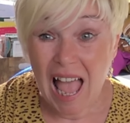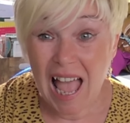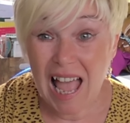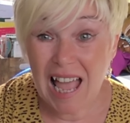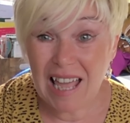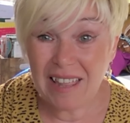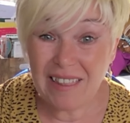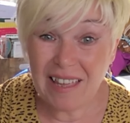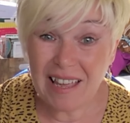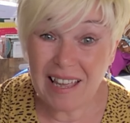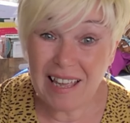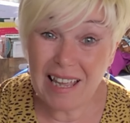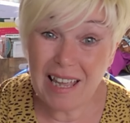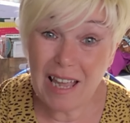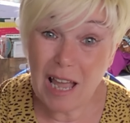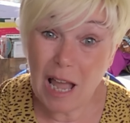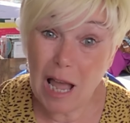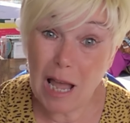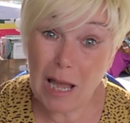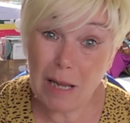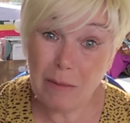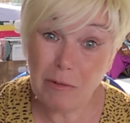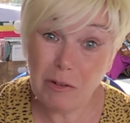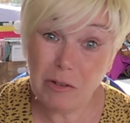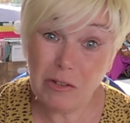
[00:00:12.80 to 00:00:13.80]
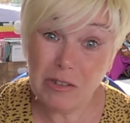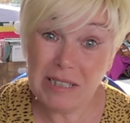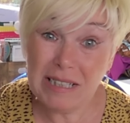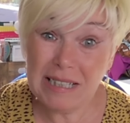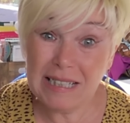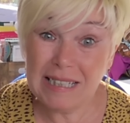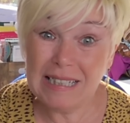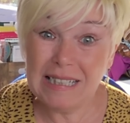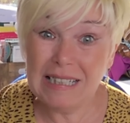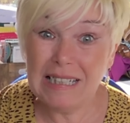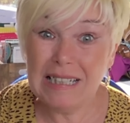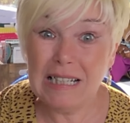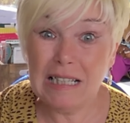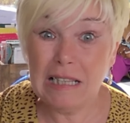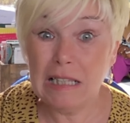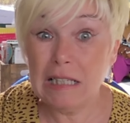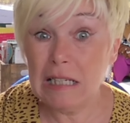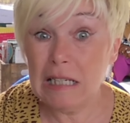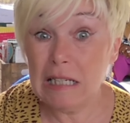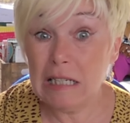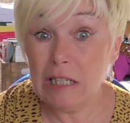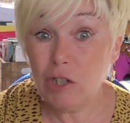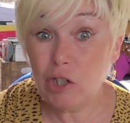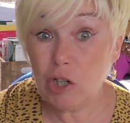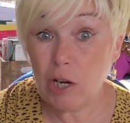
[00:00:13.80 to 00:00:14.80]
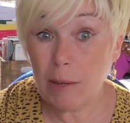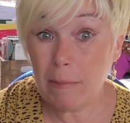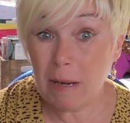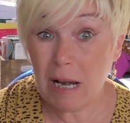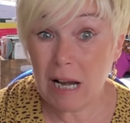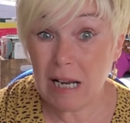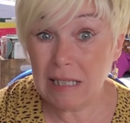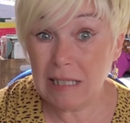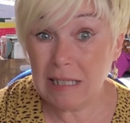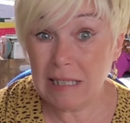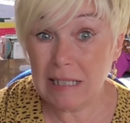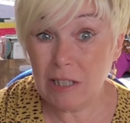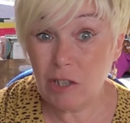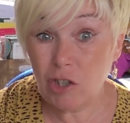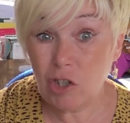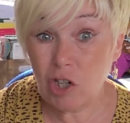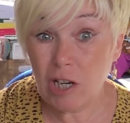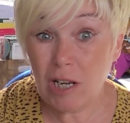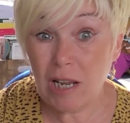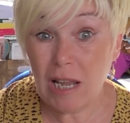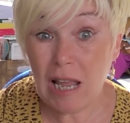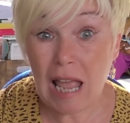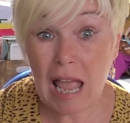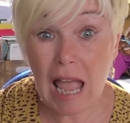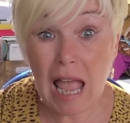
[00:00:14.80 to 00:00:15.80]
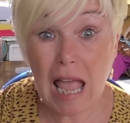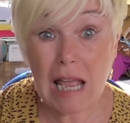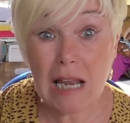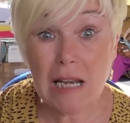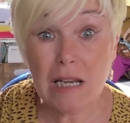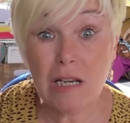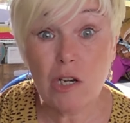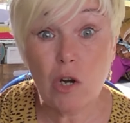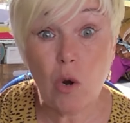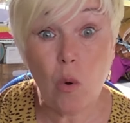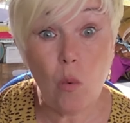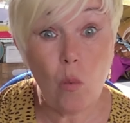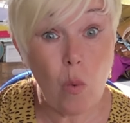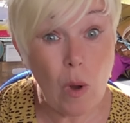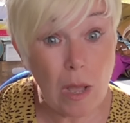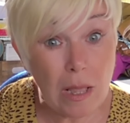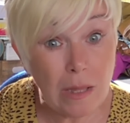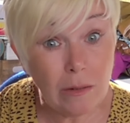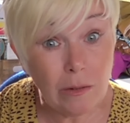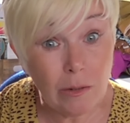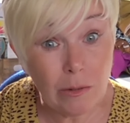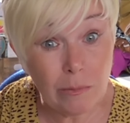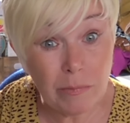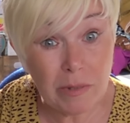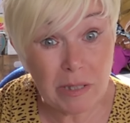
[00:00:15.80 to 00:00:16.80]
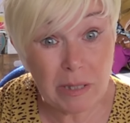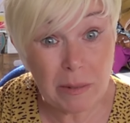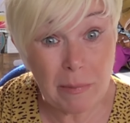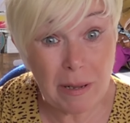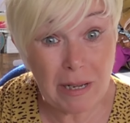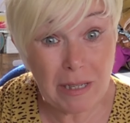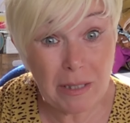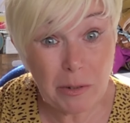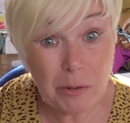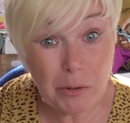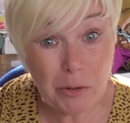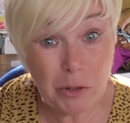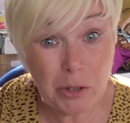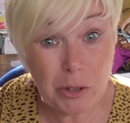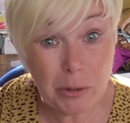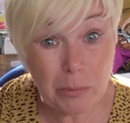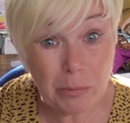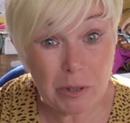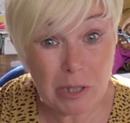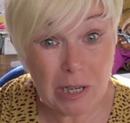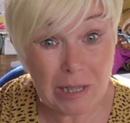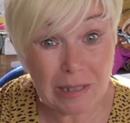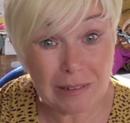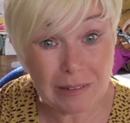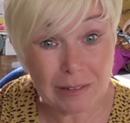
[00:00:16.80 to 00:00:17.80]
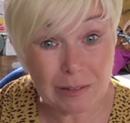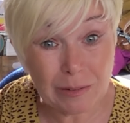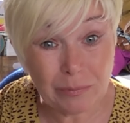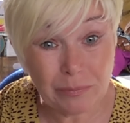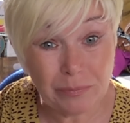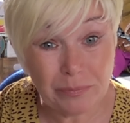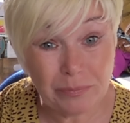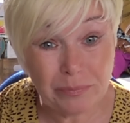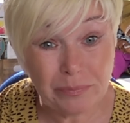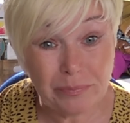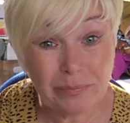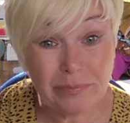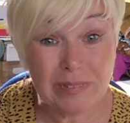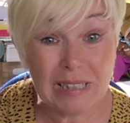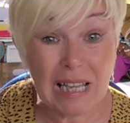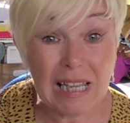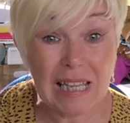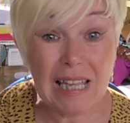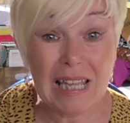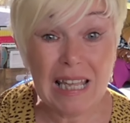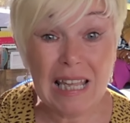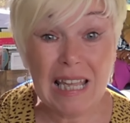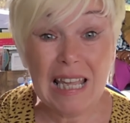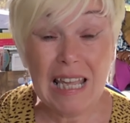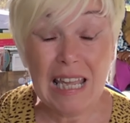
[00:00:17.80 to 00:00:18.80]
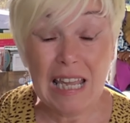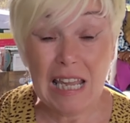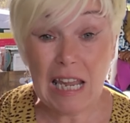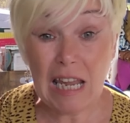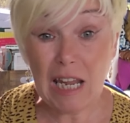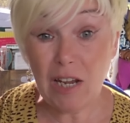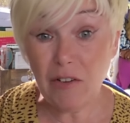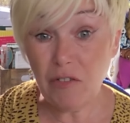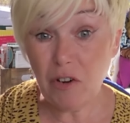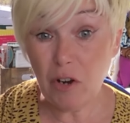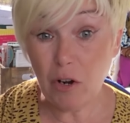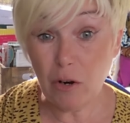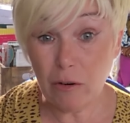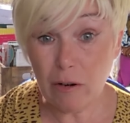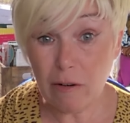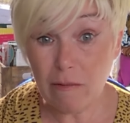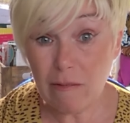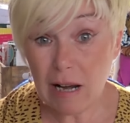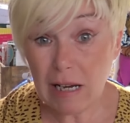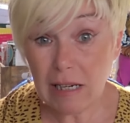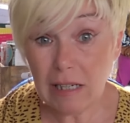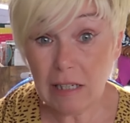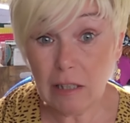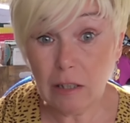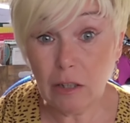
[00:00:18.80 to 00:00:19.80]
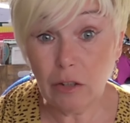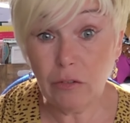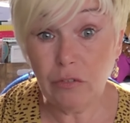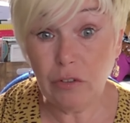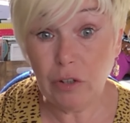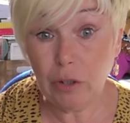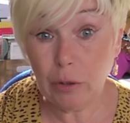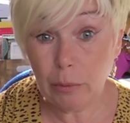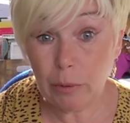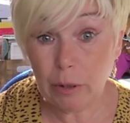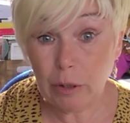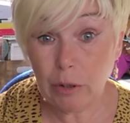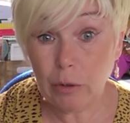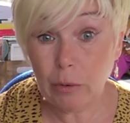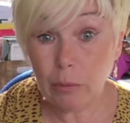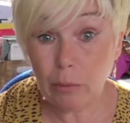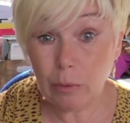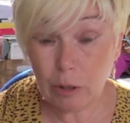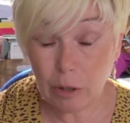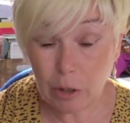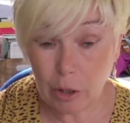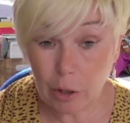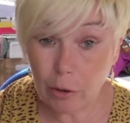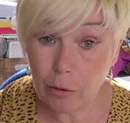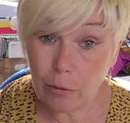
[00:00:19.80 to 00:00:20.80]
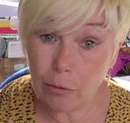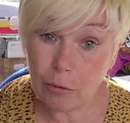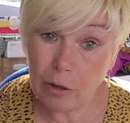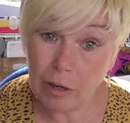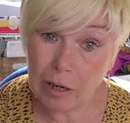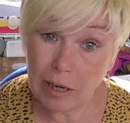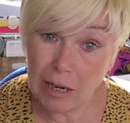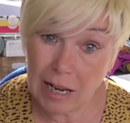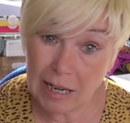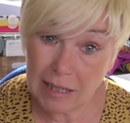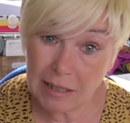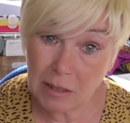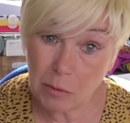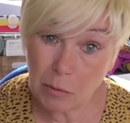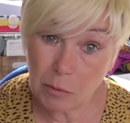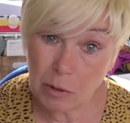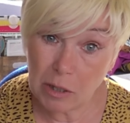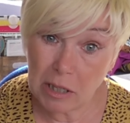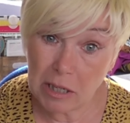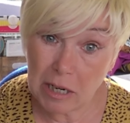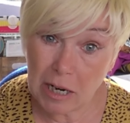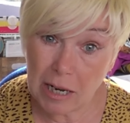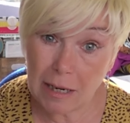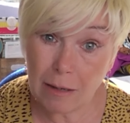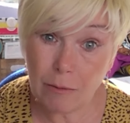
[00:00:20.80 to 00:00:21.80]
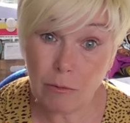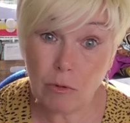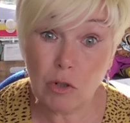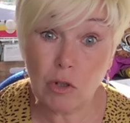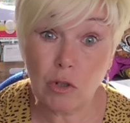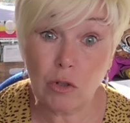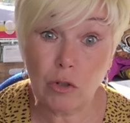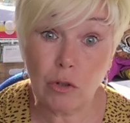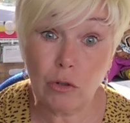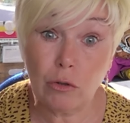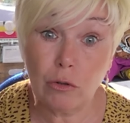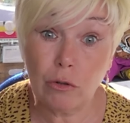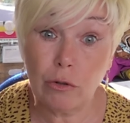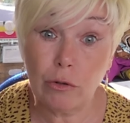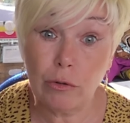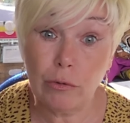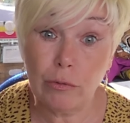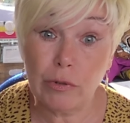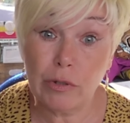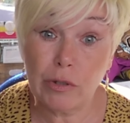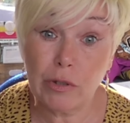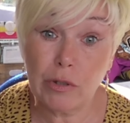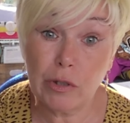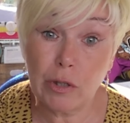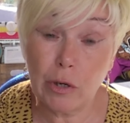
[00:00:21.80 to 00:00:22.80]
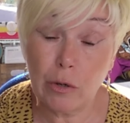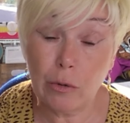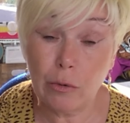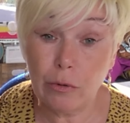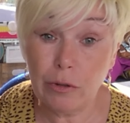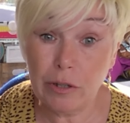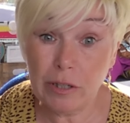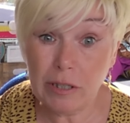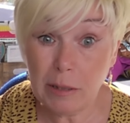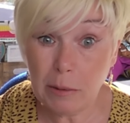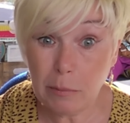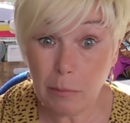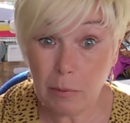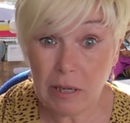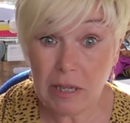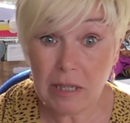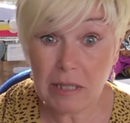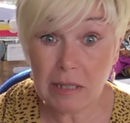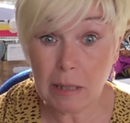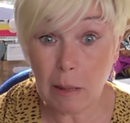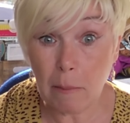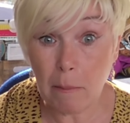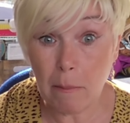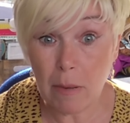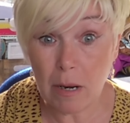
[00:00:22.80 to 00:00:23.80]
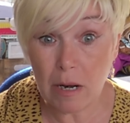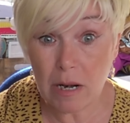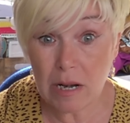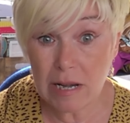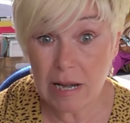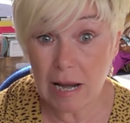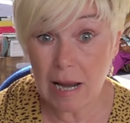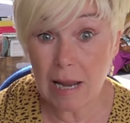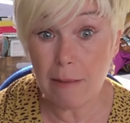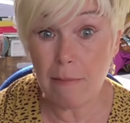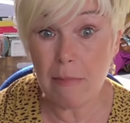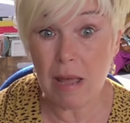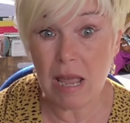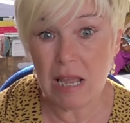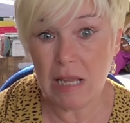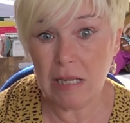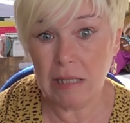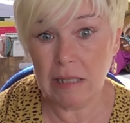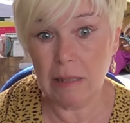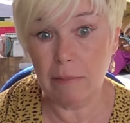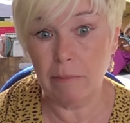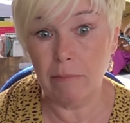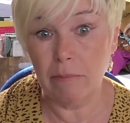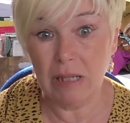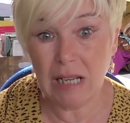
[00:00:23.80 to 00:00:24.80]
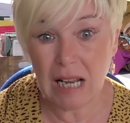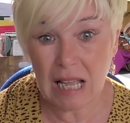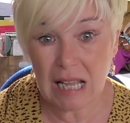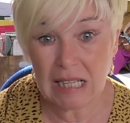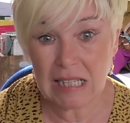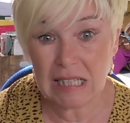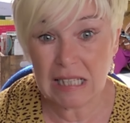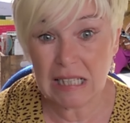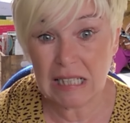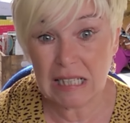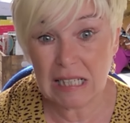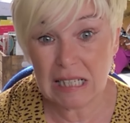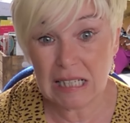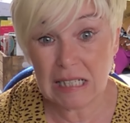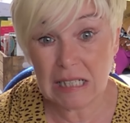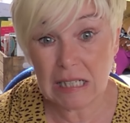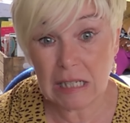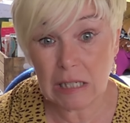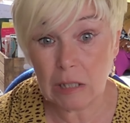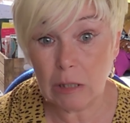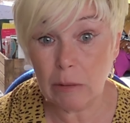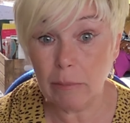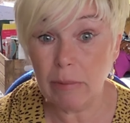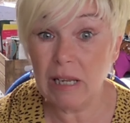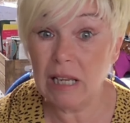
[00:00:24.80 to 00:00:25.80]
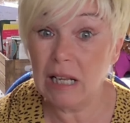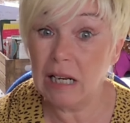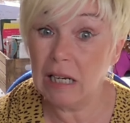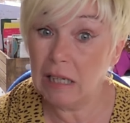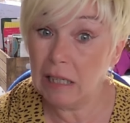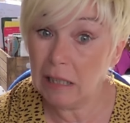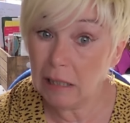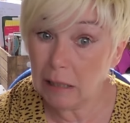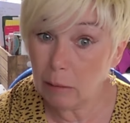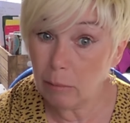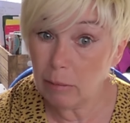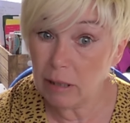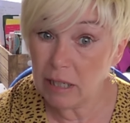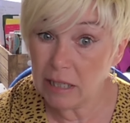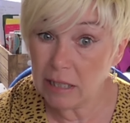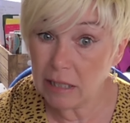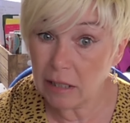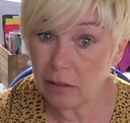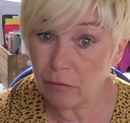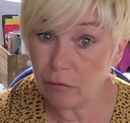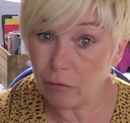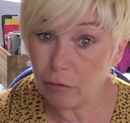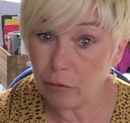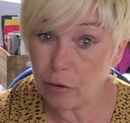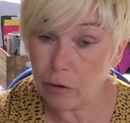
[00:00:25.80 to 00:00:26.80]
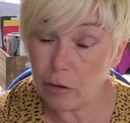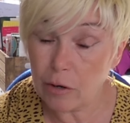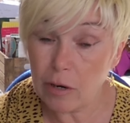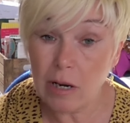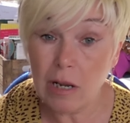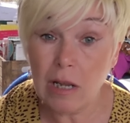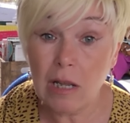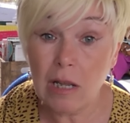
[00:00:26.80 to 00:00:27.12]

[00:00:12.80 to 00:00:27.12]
Hi there, I'm Christine, the Gemini Stitcher, and welcome to my YouTube channel. If you're a regular viewer, you will know that last week I was on a cruise, so this week's Monday Makes and Plans is going to be a little bit different